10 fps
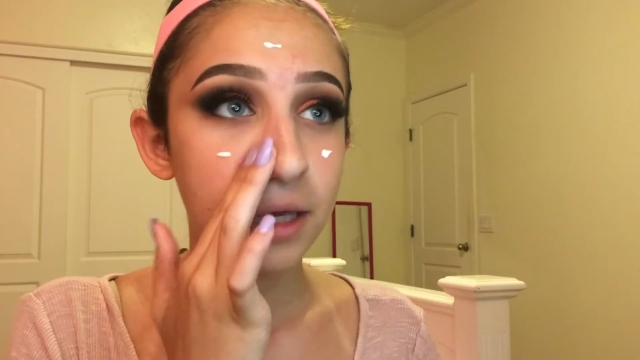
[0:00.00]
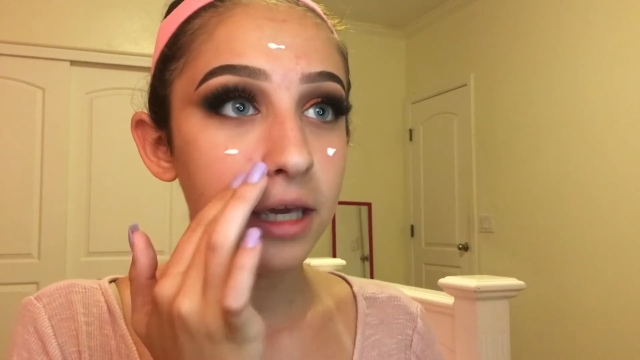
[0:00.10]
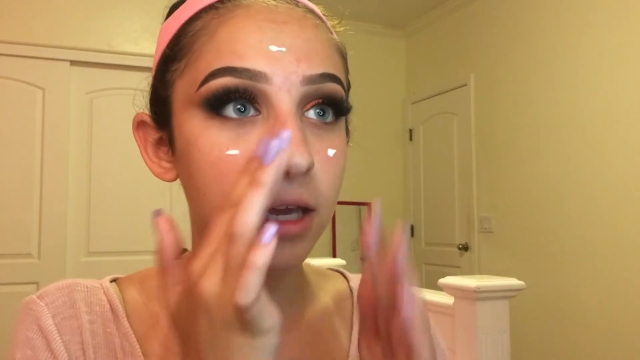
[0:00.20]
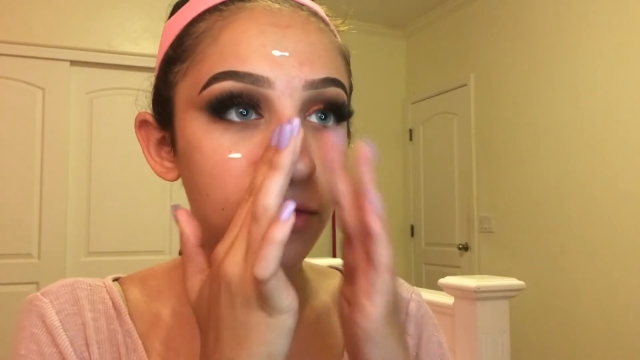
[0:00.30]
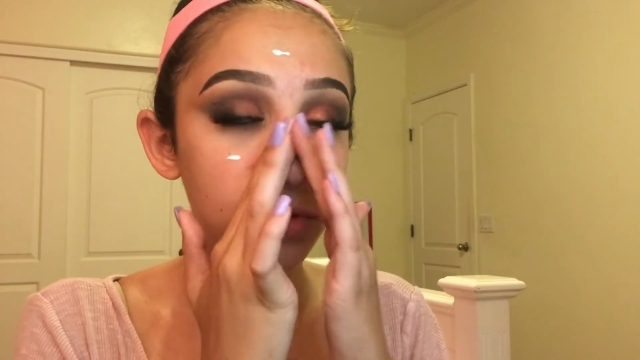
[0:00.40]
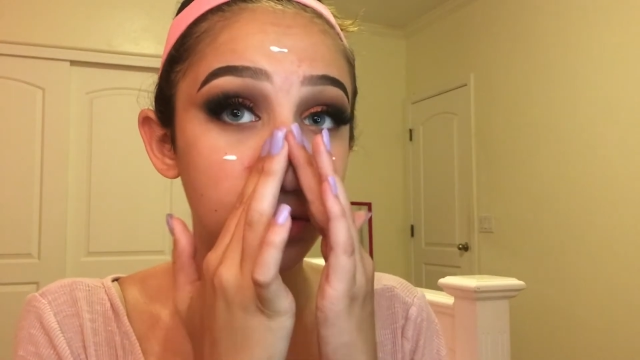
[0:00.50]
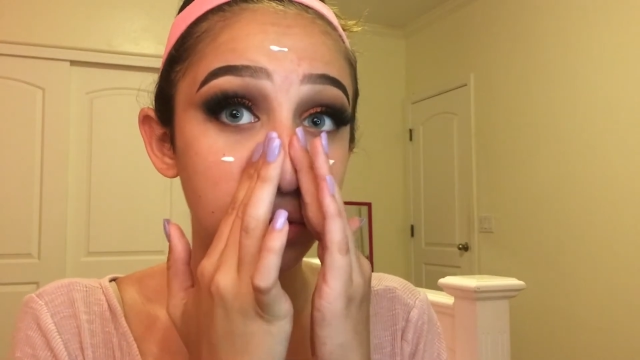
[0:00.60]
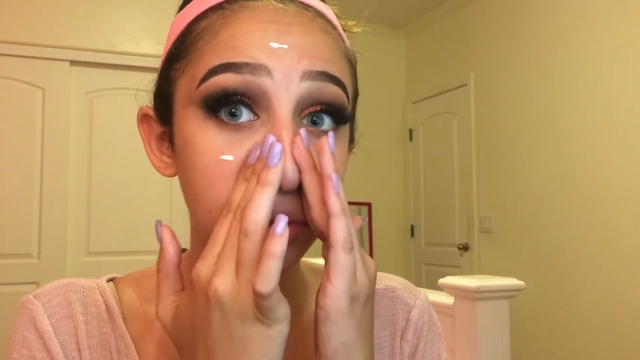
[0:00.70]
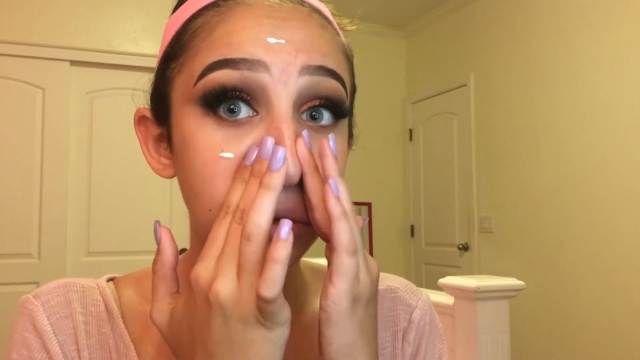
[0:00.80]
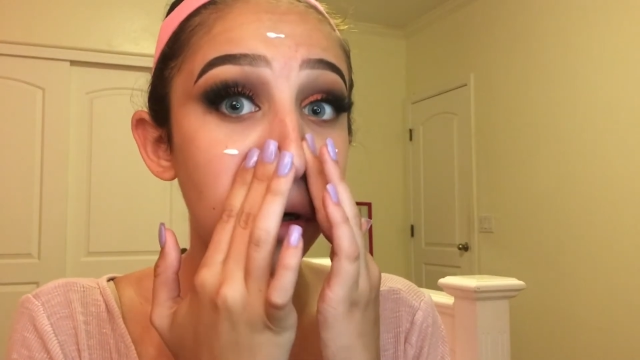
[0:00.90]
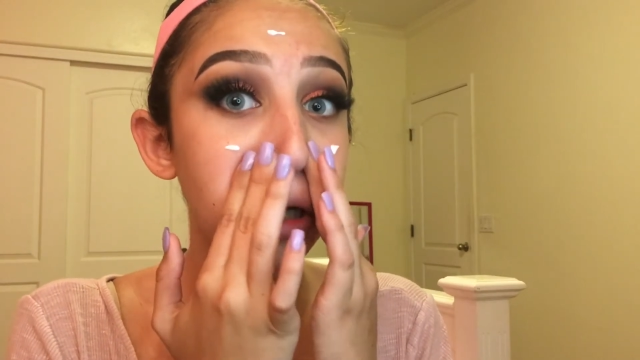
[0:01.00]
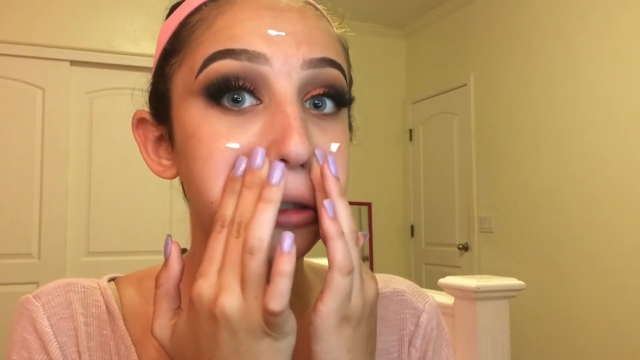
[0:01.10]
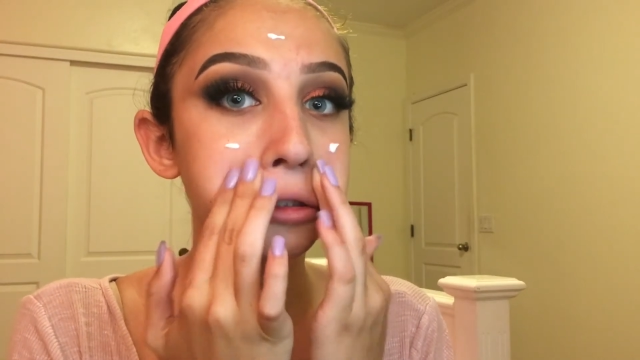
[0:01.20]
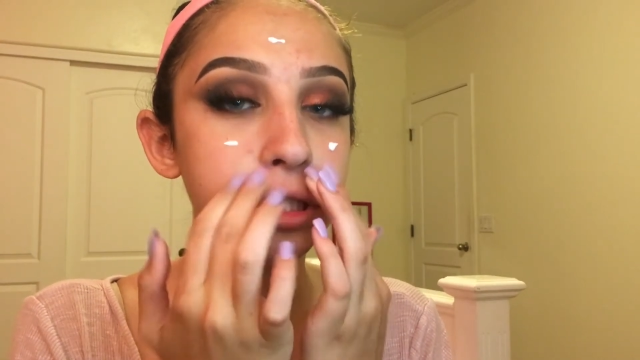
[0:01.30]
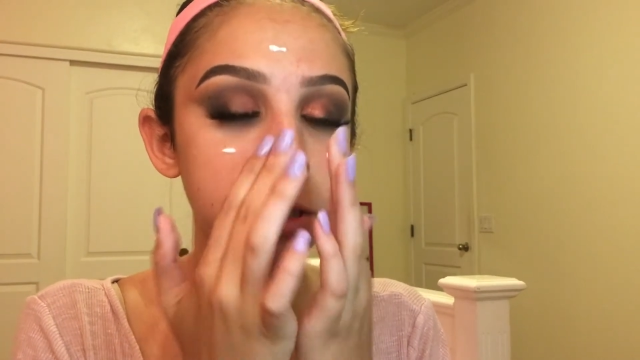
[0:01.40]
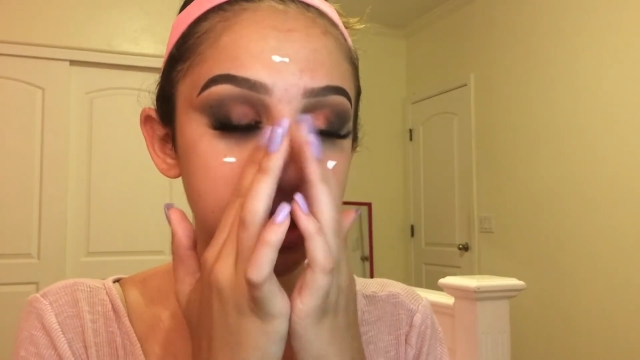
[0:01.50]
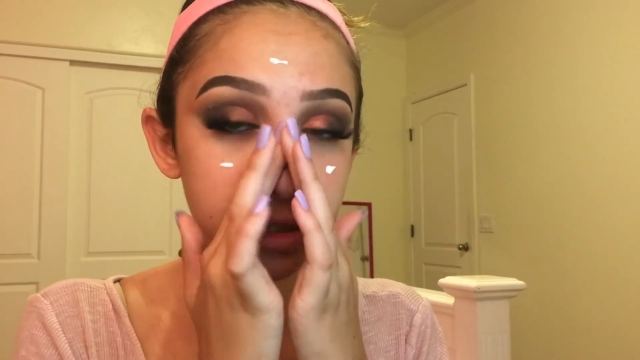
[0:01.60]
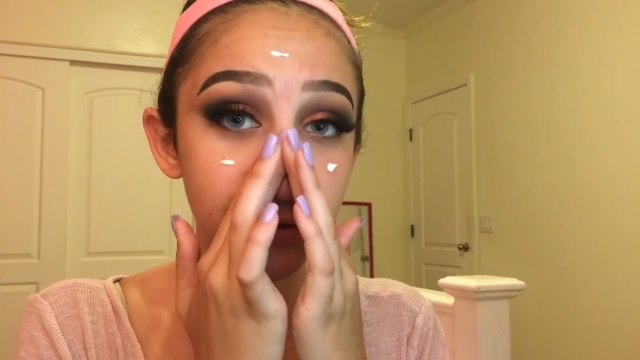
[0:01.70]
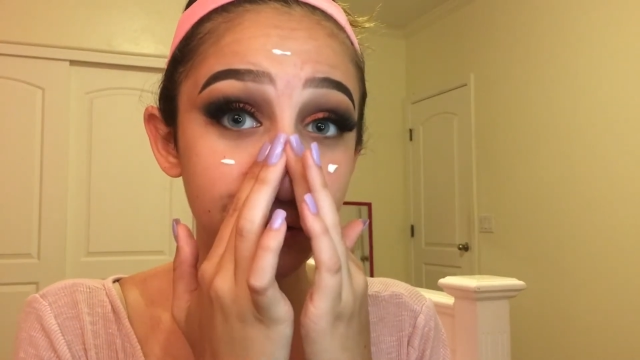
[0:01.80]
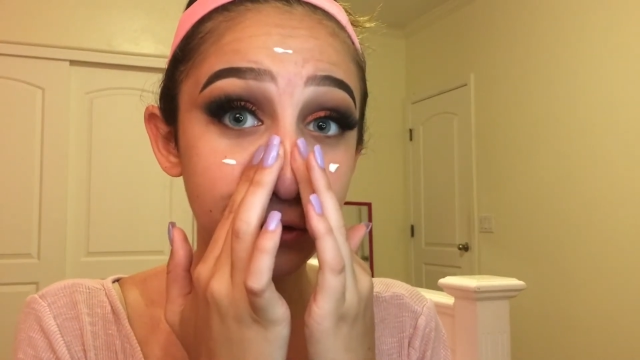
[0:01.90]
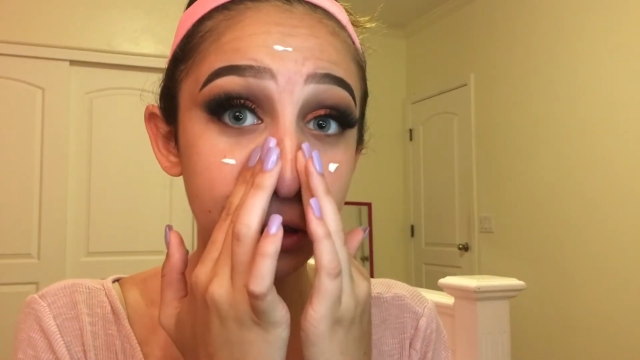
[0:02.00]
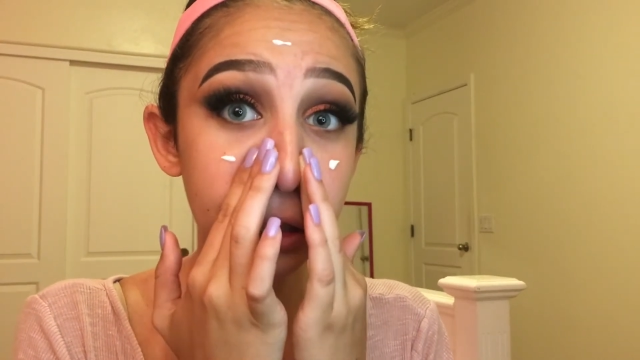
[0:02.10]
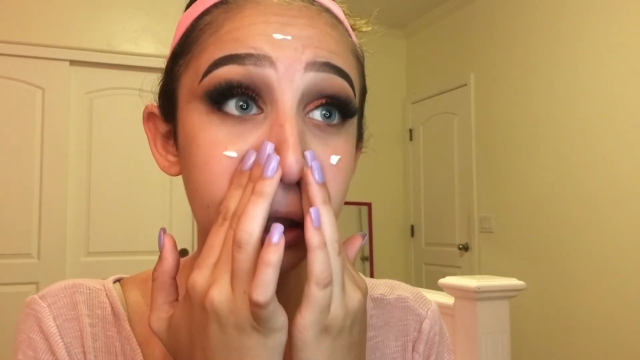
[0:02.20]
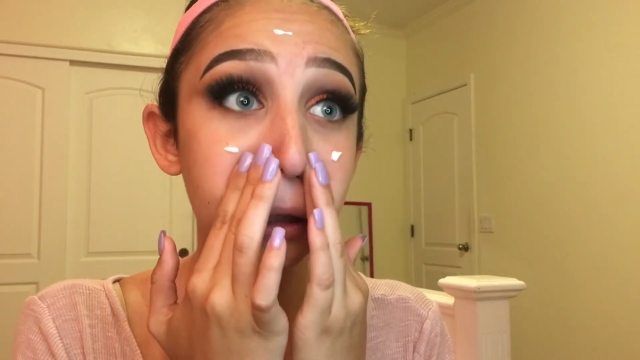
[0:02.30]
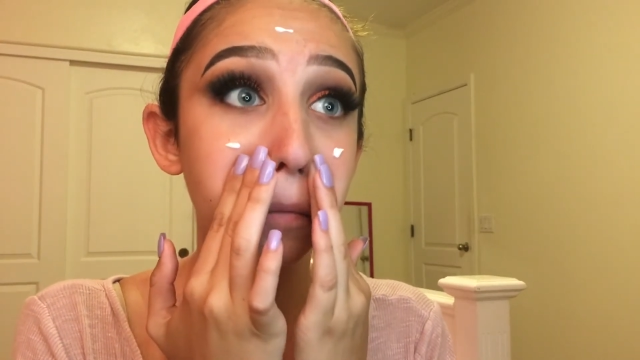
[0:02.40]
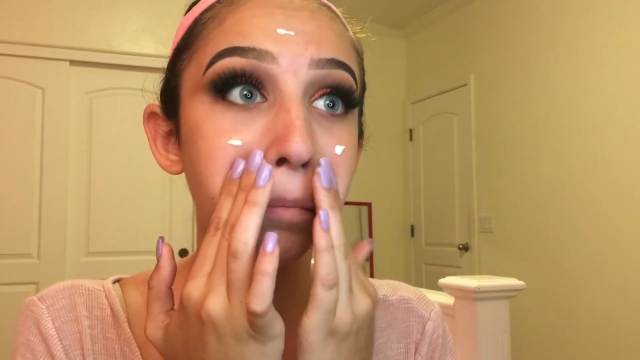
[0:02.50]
If you are using this for the